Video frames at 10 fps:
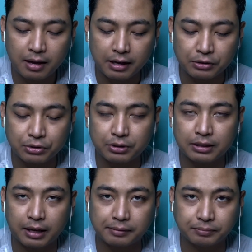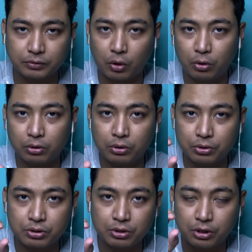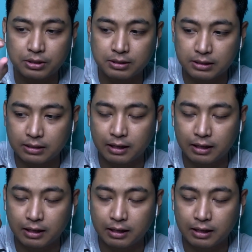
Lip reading: ensure that all those sauce is